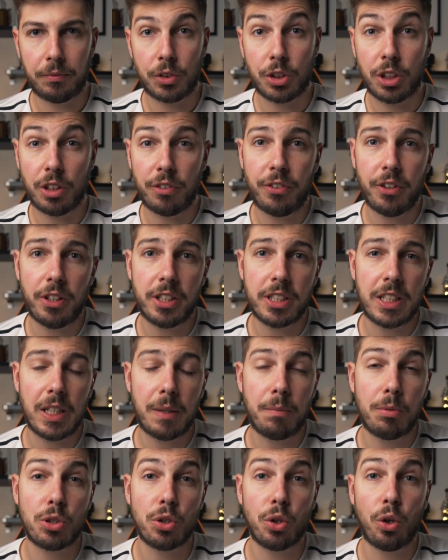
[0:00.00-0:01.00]
So the first
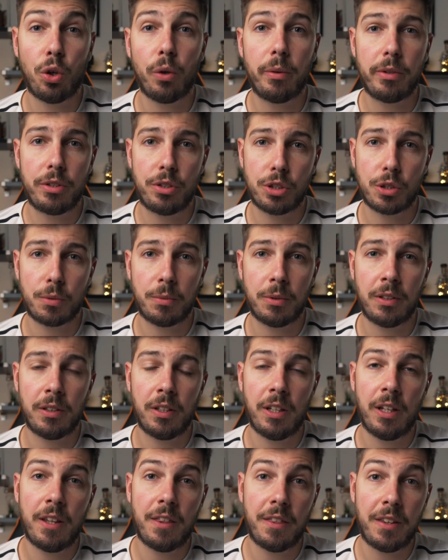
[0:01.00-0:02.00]
tip is auto adjustment.
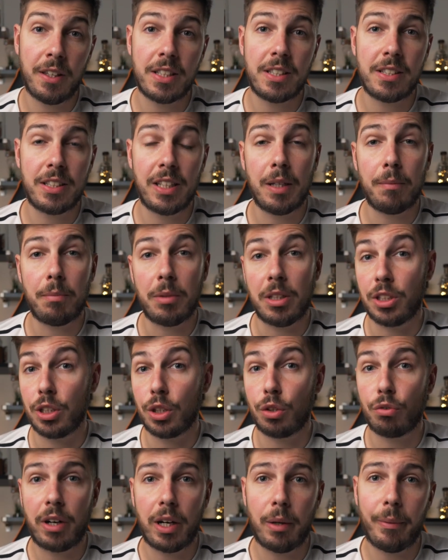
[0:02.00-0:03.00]
This tip is a
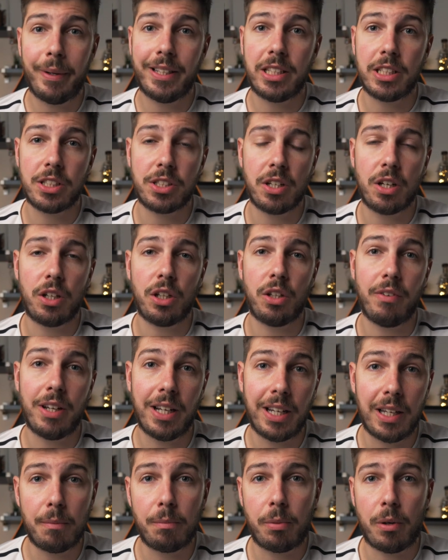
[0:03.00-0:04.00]
great way to start your
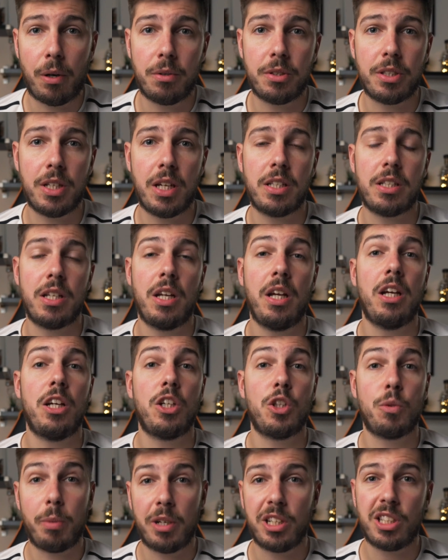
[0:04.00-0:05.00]
editing process,
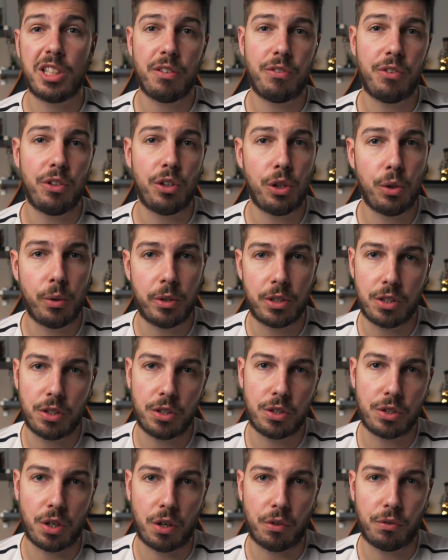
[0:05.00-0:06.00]
especially if you're newer to the
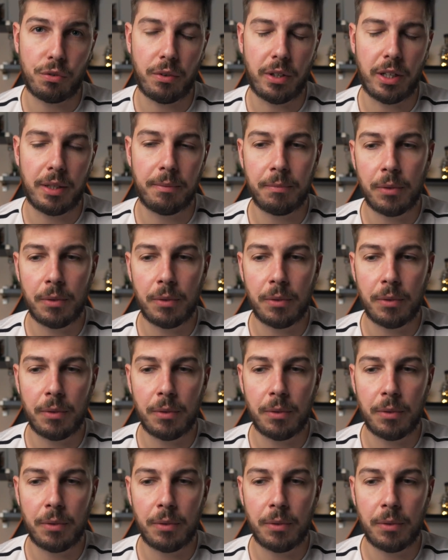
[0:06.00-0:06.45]
software.